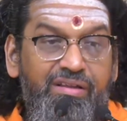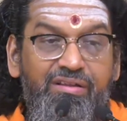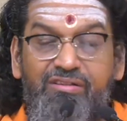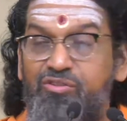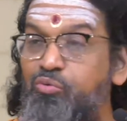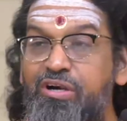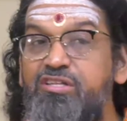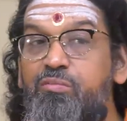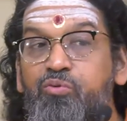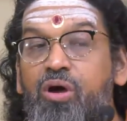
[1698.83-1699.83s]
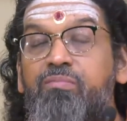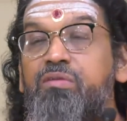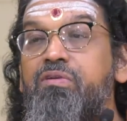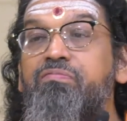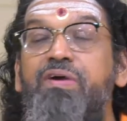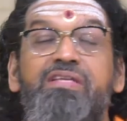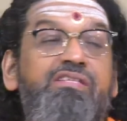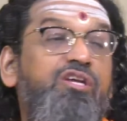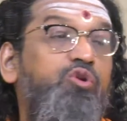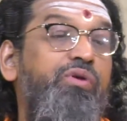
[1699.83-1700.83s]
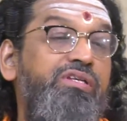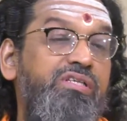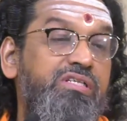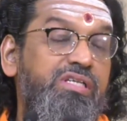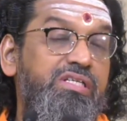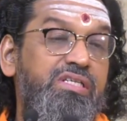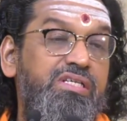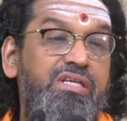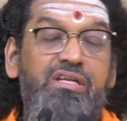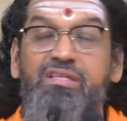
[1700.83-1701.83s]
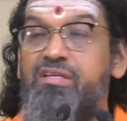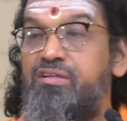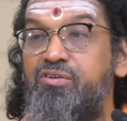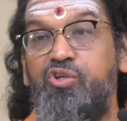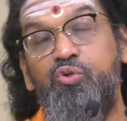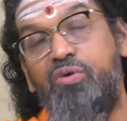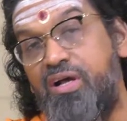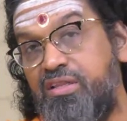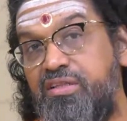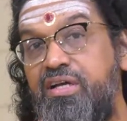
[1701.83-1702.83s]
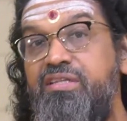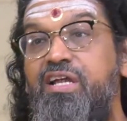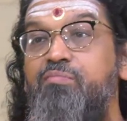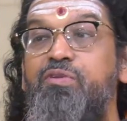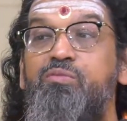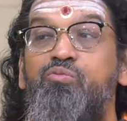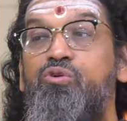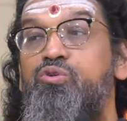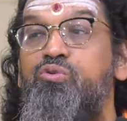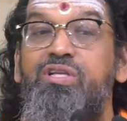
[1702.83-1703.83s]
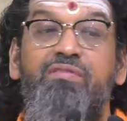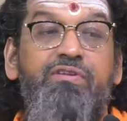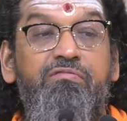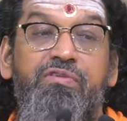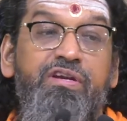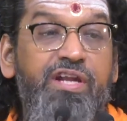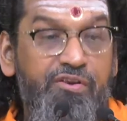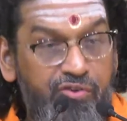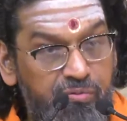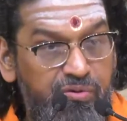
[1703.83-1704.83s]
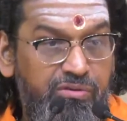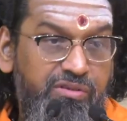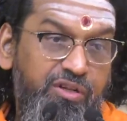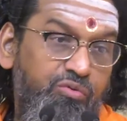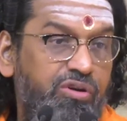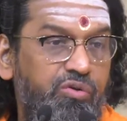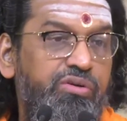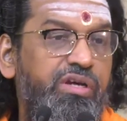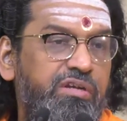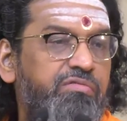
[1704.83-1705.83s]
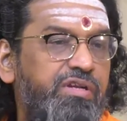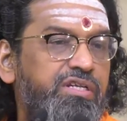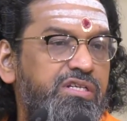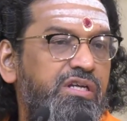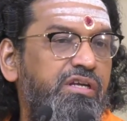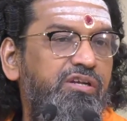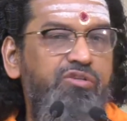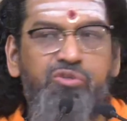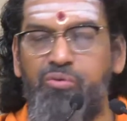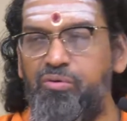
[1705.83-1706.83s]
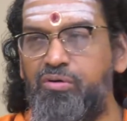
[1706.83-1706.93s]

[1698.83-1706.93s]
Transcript: So what is the problem if I say two existences are there? Two are there, that means both should have different attribute. Then only you can differentiate it is two.